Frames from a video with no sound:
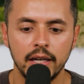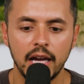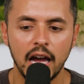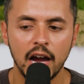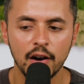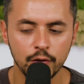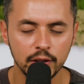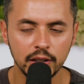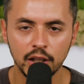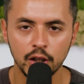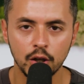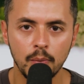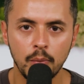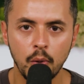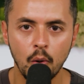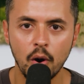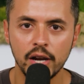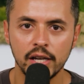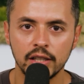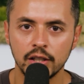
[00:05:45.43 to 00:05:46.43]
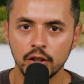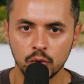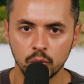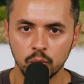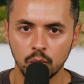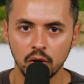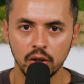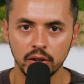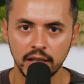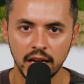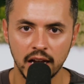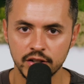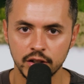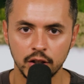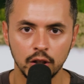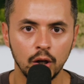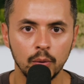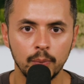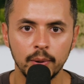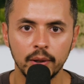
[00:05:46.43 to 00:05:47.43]
Every little boy in this world has
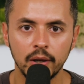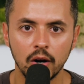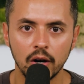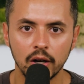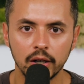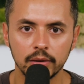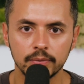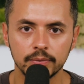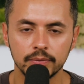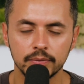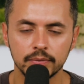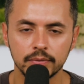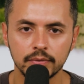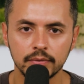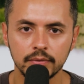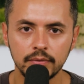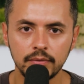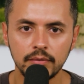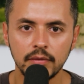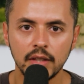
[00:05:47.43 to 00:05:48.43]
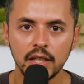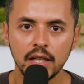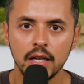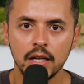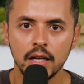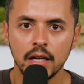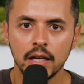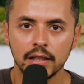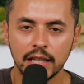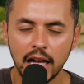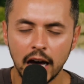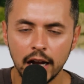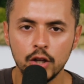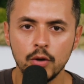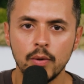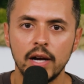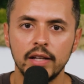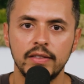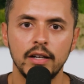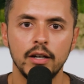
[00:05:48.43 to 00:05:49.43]
an open heart. A lot of
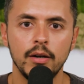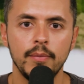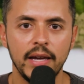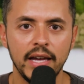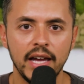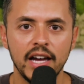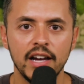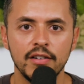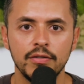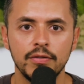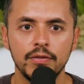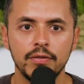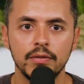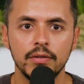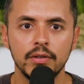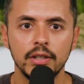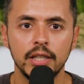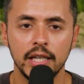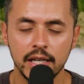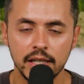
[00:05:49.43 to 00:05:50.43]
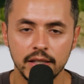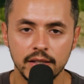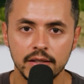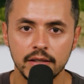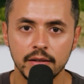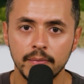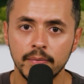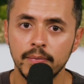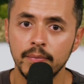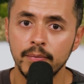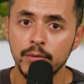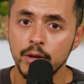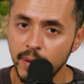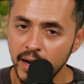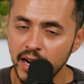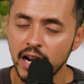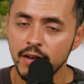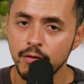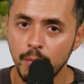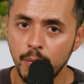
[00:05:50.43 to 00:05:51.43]
you out there may have kids. You
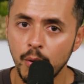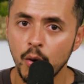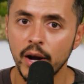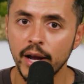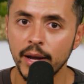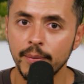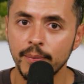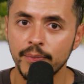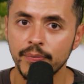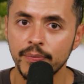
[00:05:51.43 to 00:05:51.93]
might have a boy.